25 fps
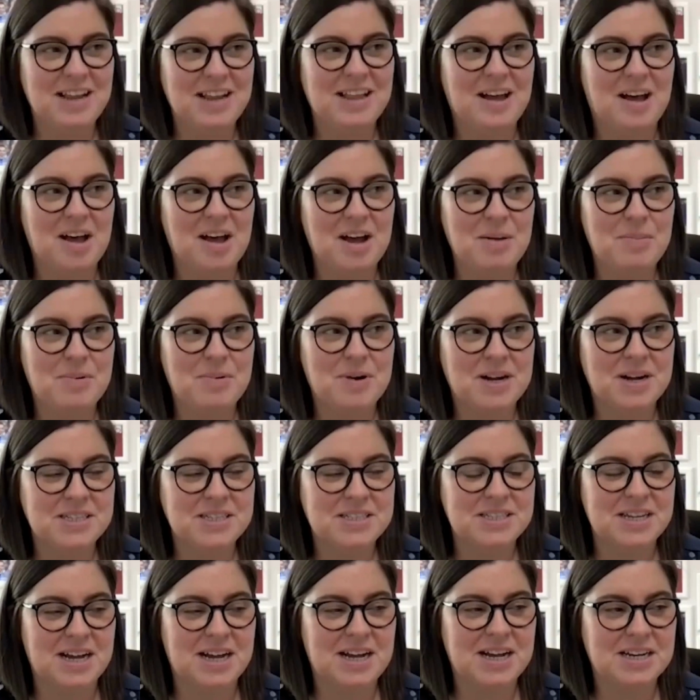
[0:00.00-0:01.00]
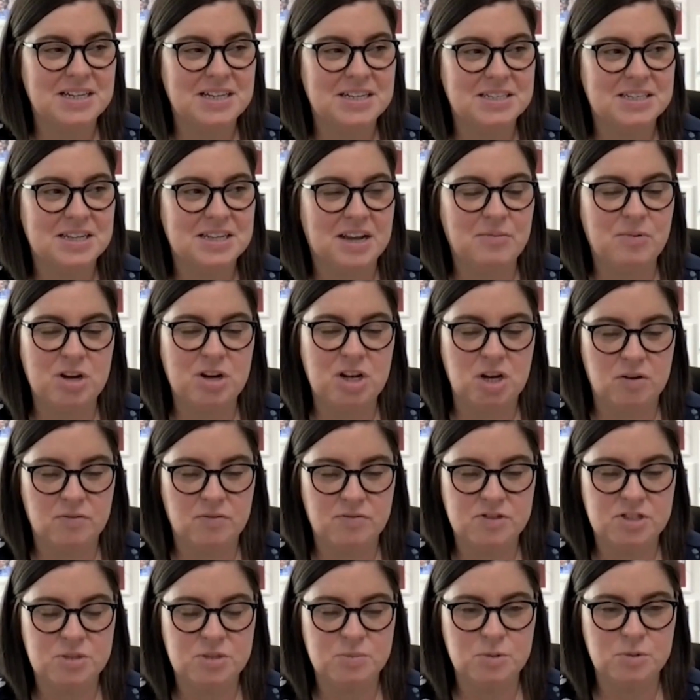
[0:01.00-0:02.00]
the hybrid, and I would
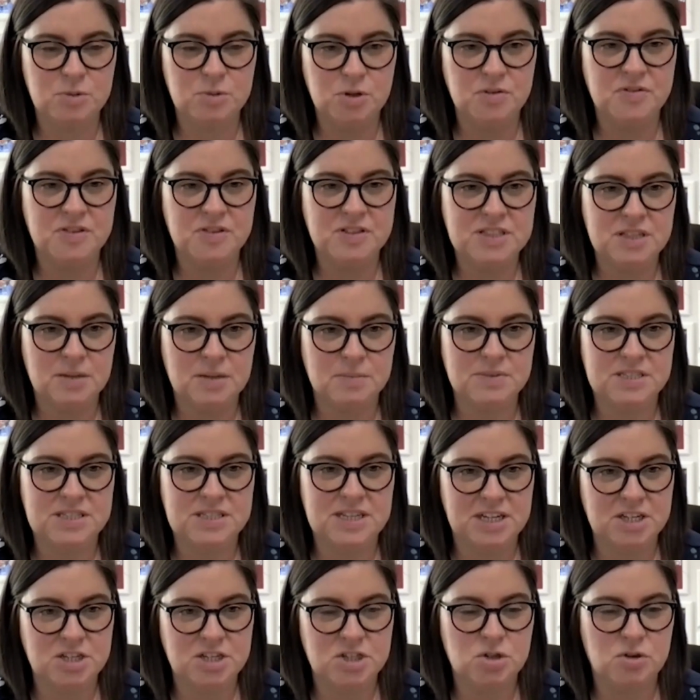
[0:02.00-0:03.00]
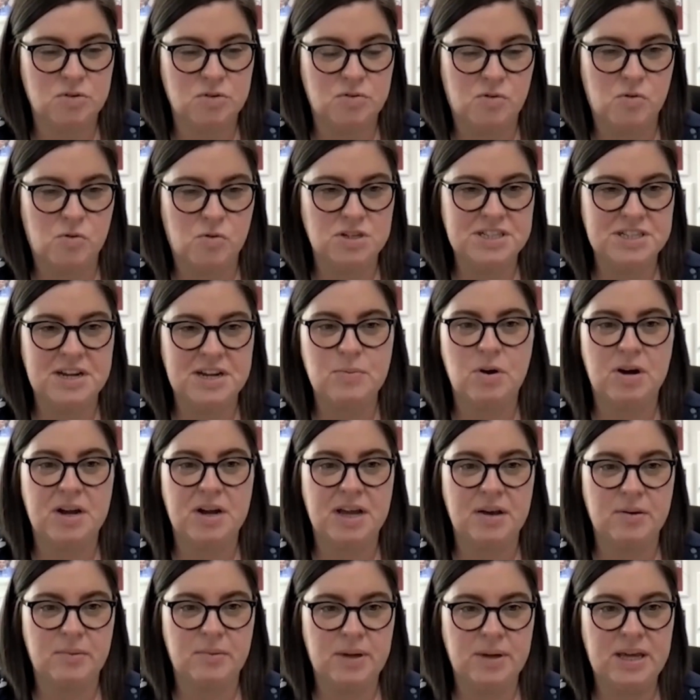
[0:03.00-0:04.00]
love to move at some stage to a 4-day
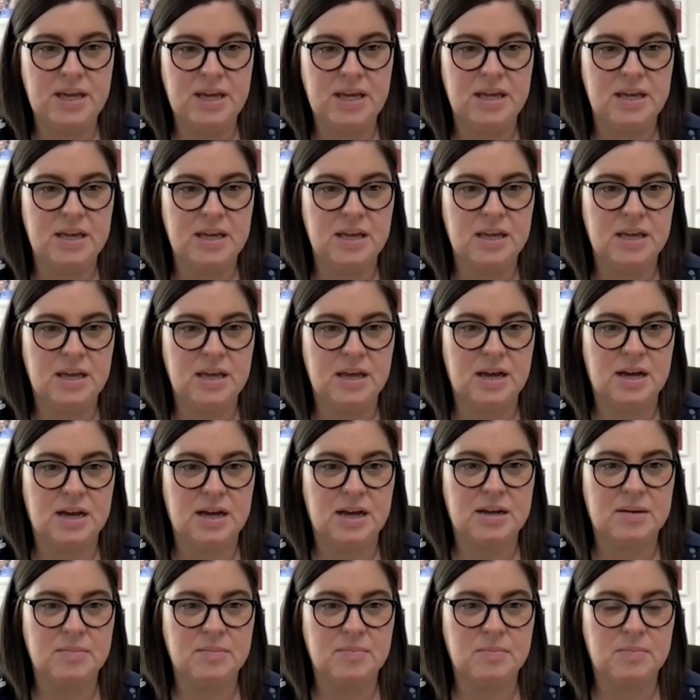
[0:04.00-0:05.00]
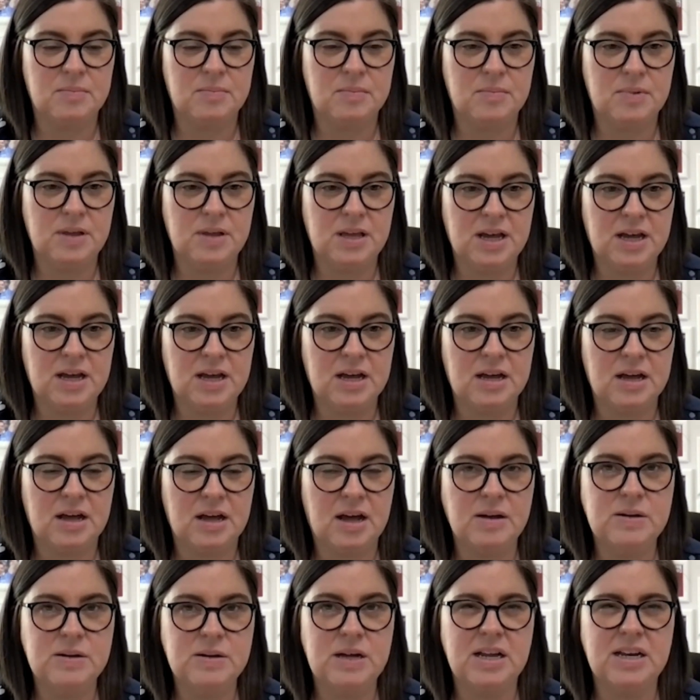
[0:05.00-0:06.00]
working week. Yeah,
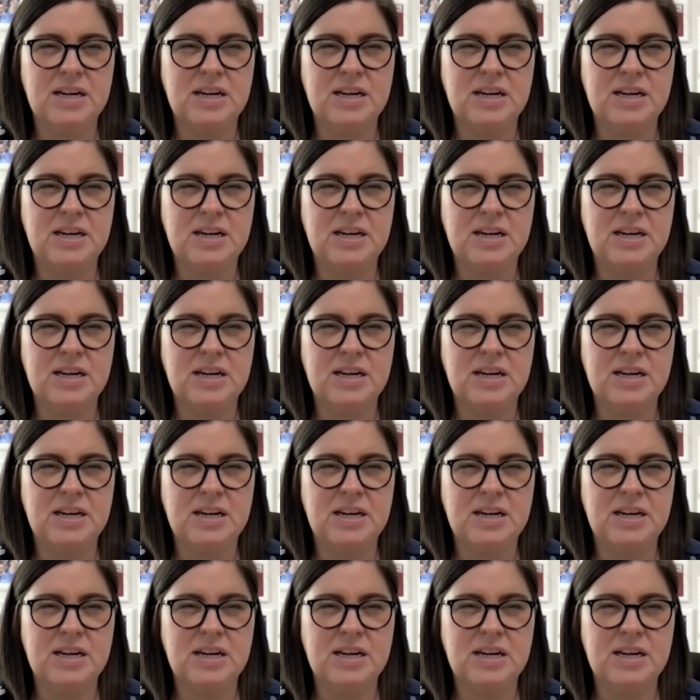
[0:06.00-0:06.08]
I